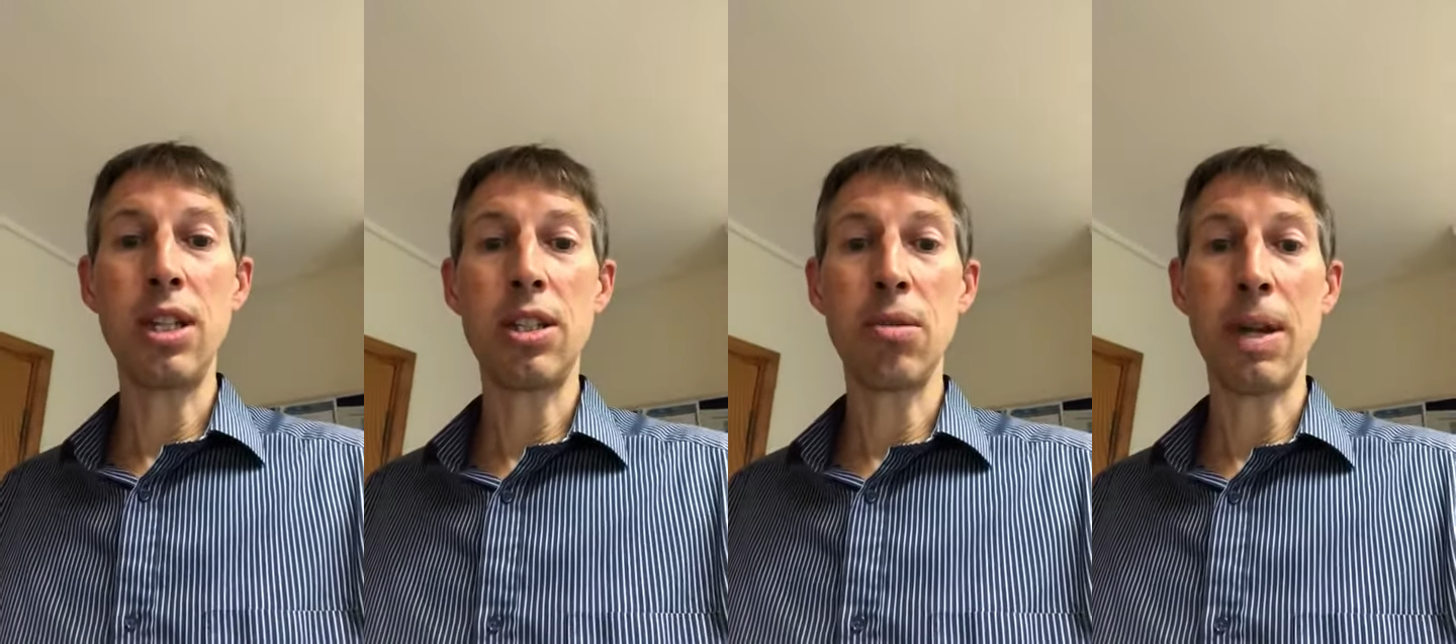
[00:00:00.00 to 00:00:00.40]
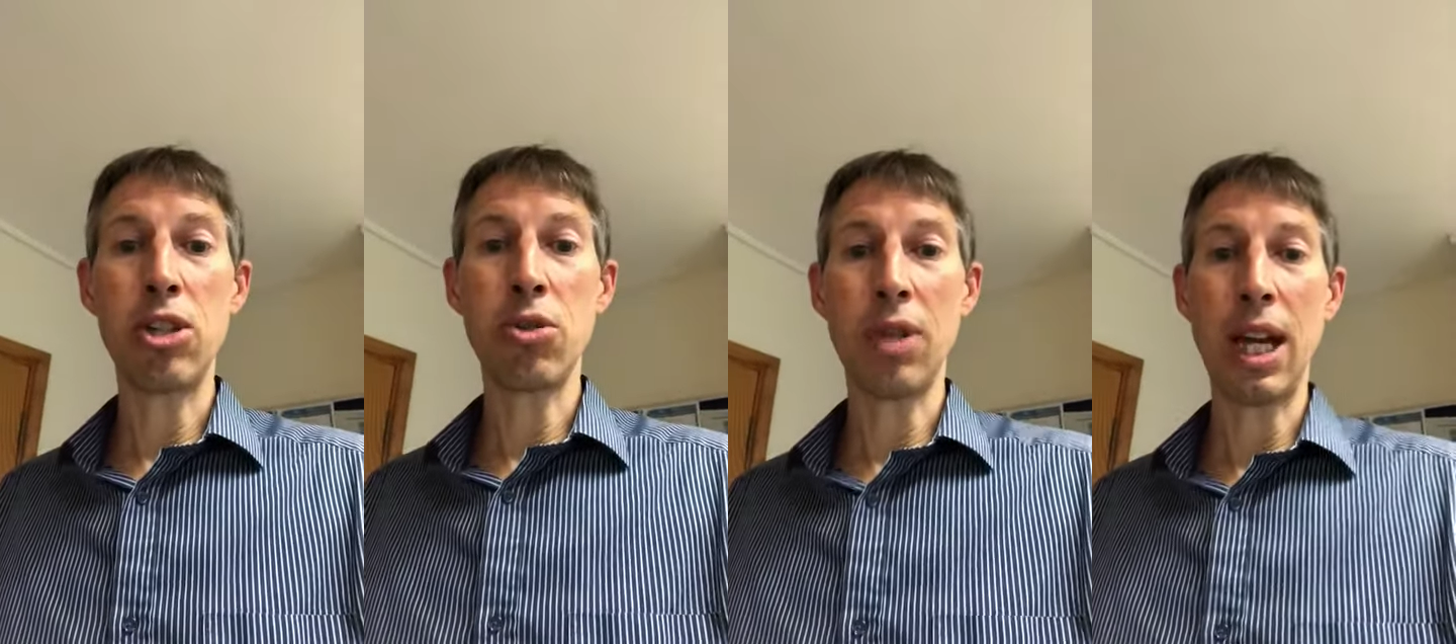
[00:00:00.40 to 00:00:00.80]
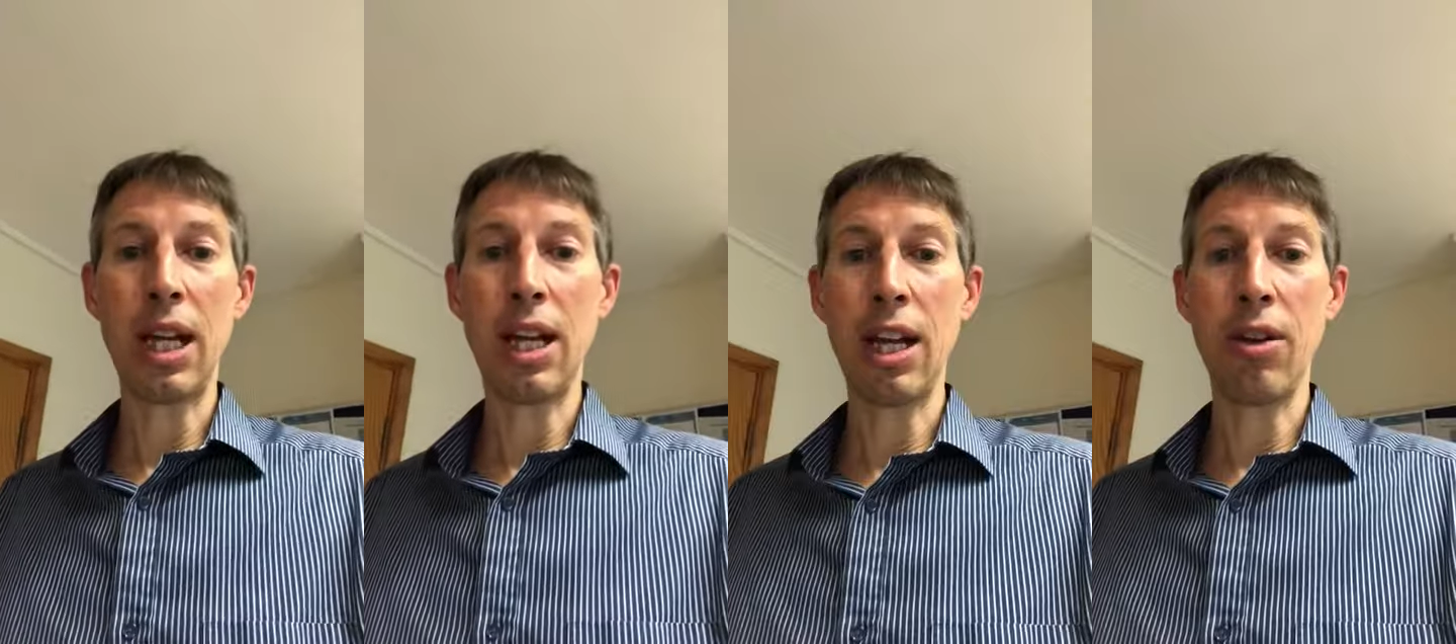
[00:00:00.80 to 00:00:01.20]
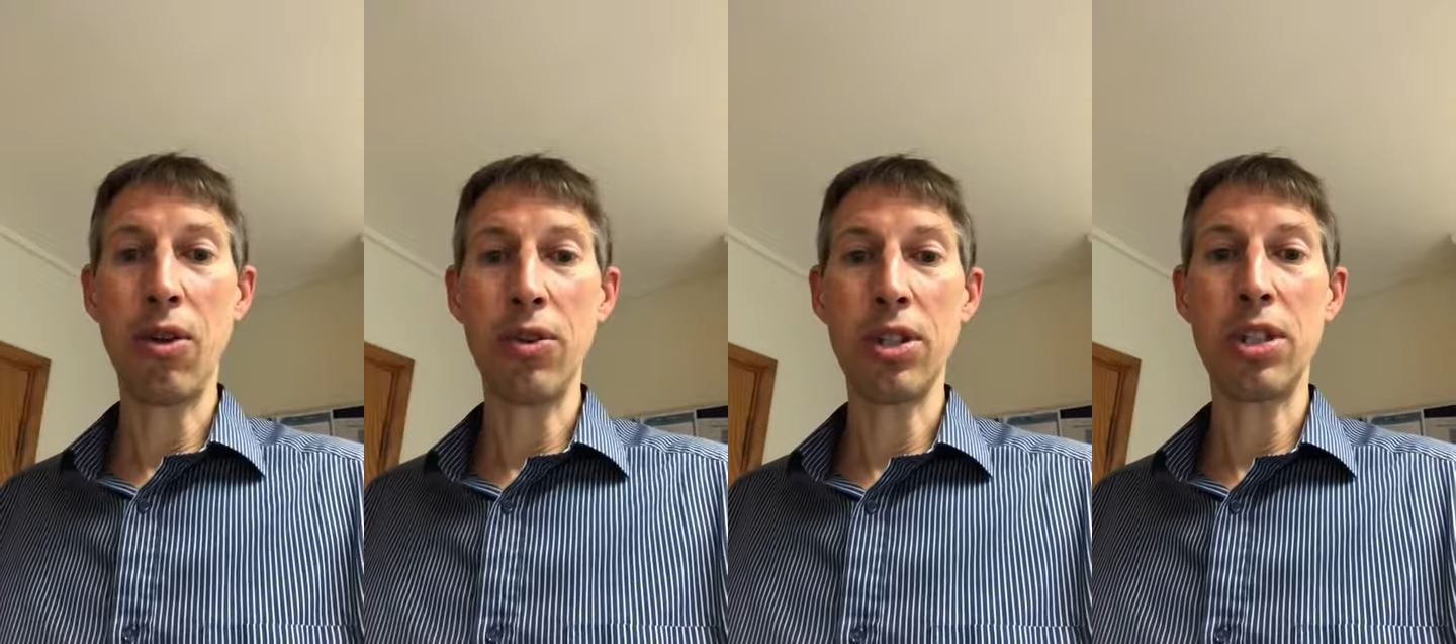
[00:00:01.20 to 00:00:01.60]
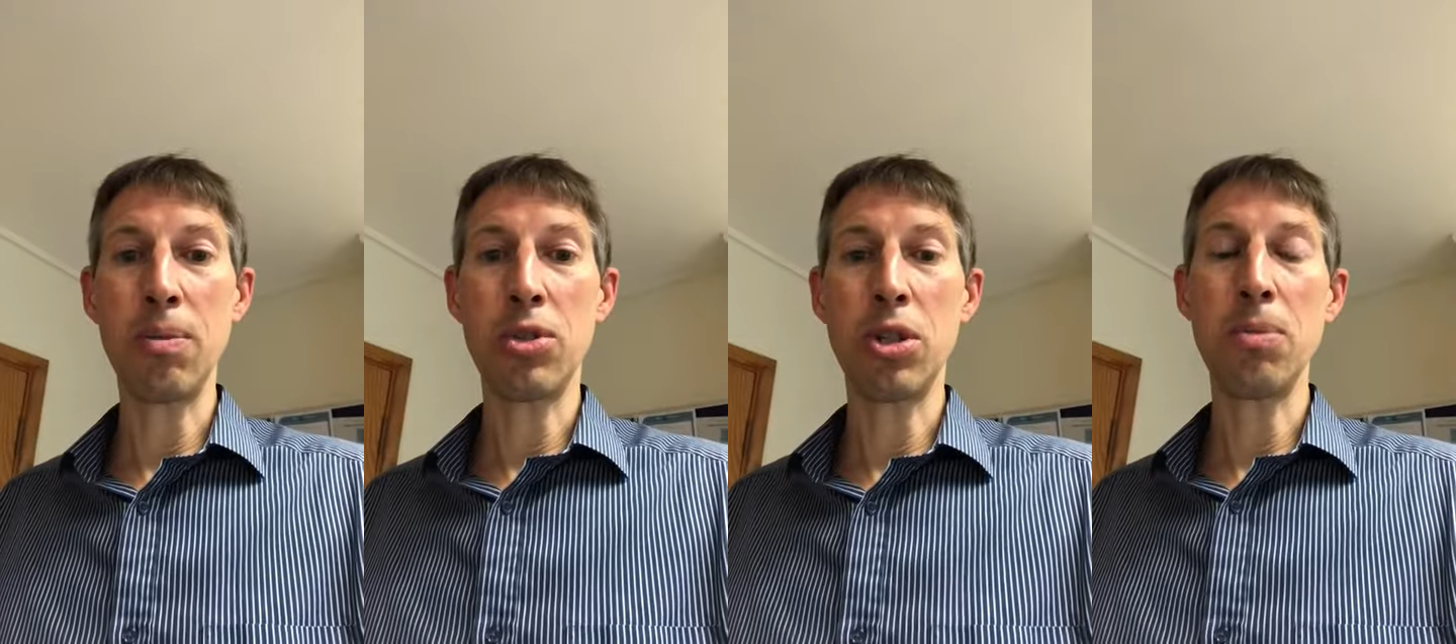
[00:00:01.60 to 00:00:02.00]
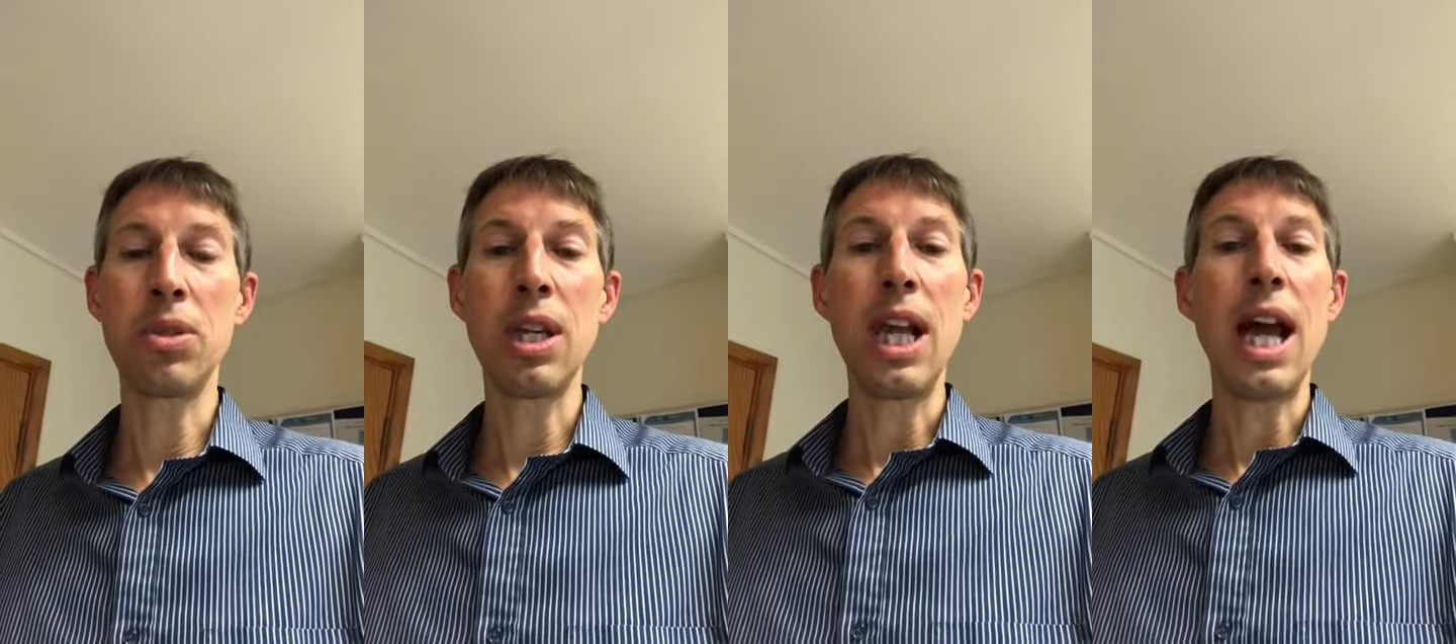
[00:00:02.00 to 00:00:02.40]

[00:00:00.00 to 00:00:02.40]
to make sure they're clear on the symptoms,